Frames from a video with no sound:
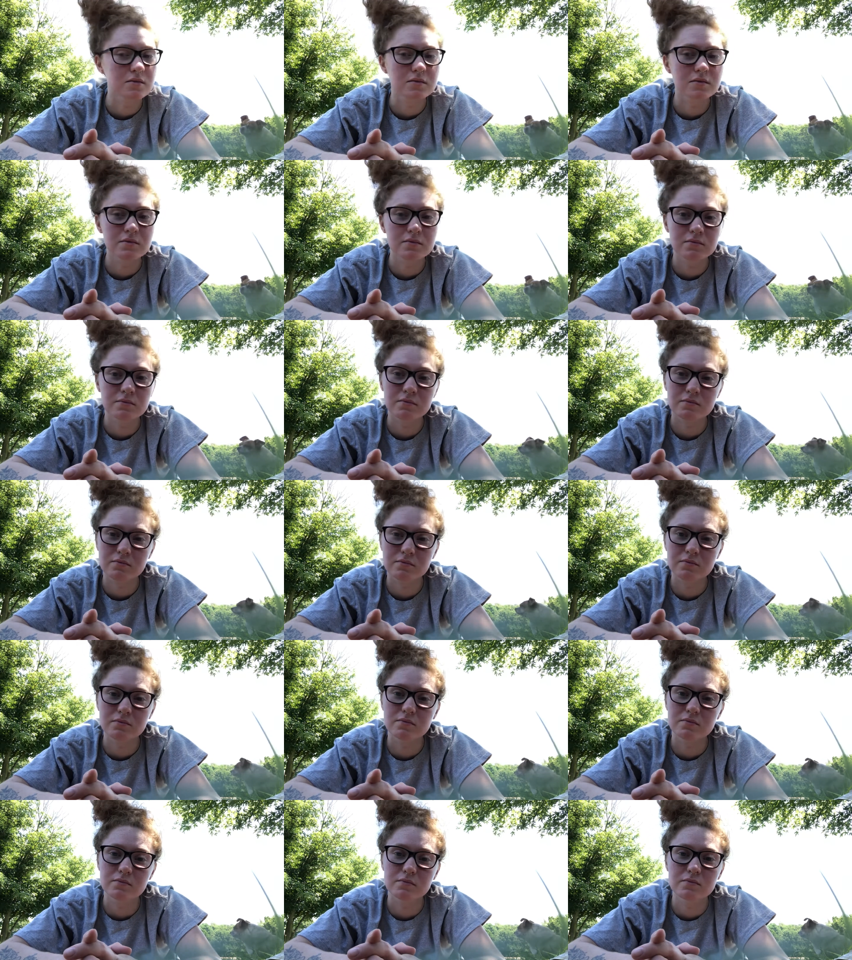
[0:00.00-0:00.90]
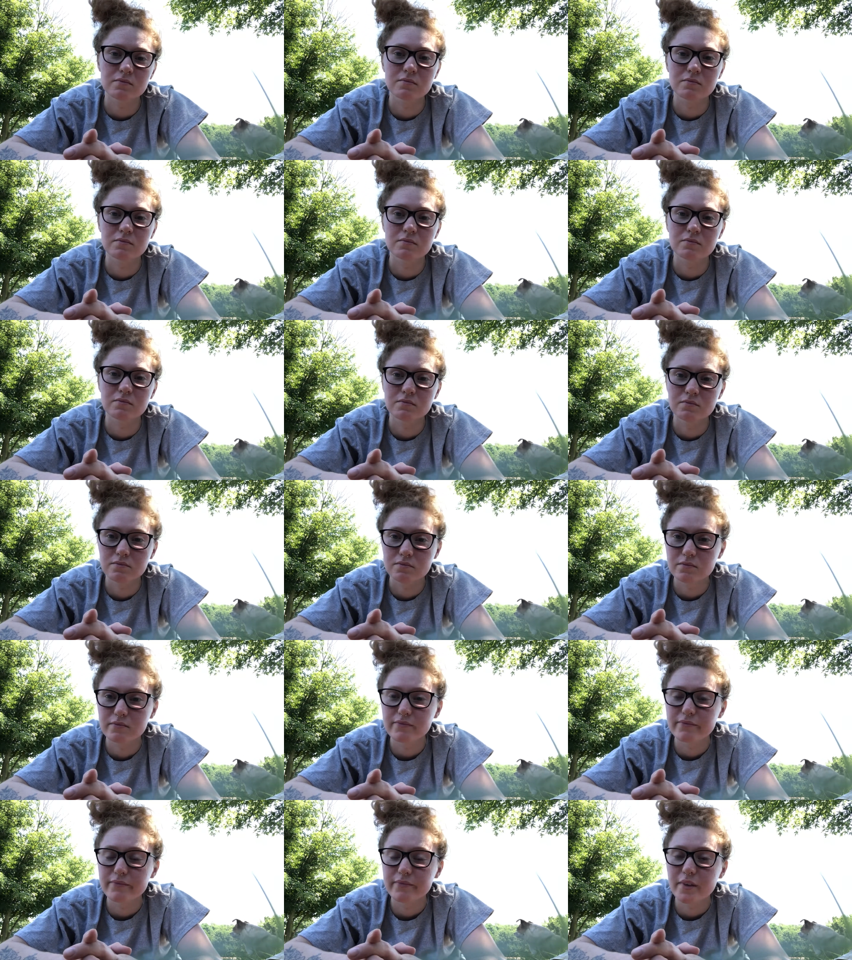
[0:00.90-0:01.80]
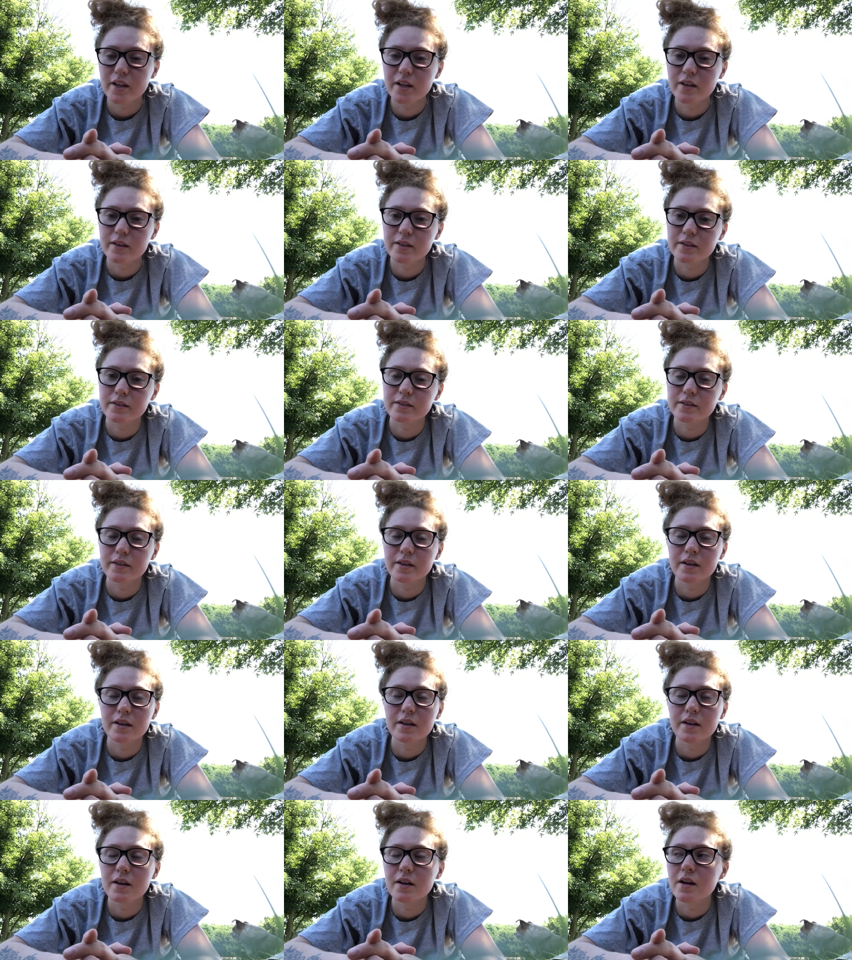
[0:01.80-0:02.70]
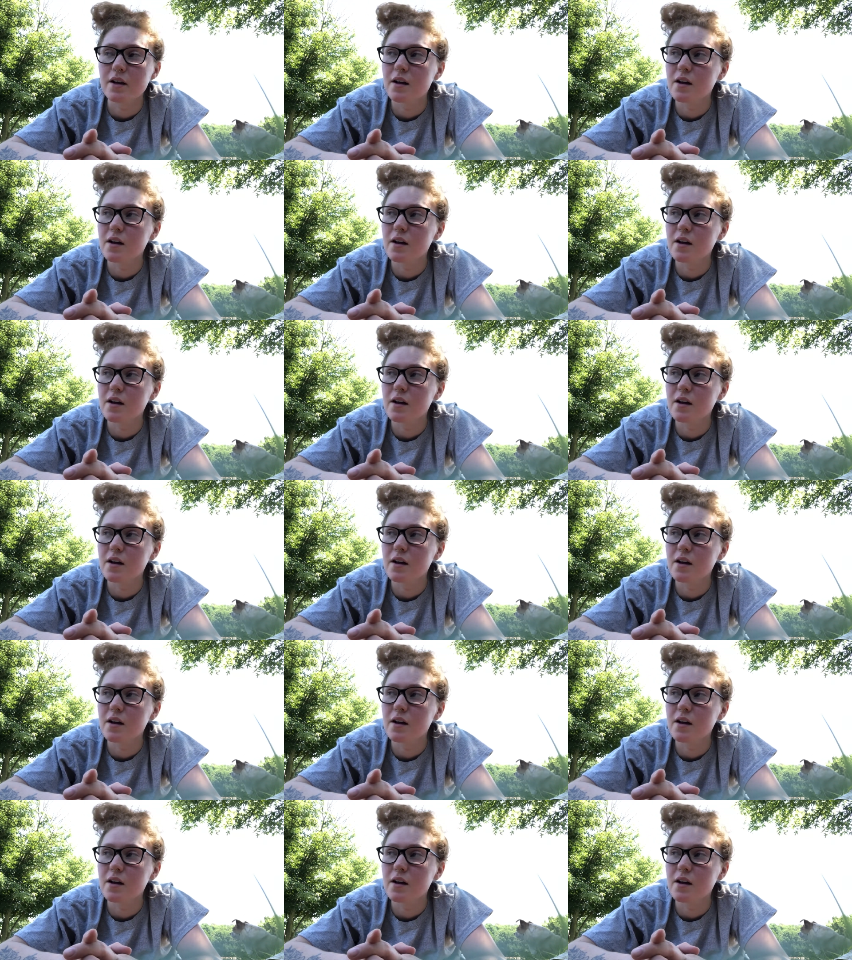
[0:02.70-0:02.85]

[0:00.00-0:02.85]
Nobody speaks.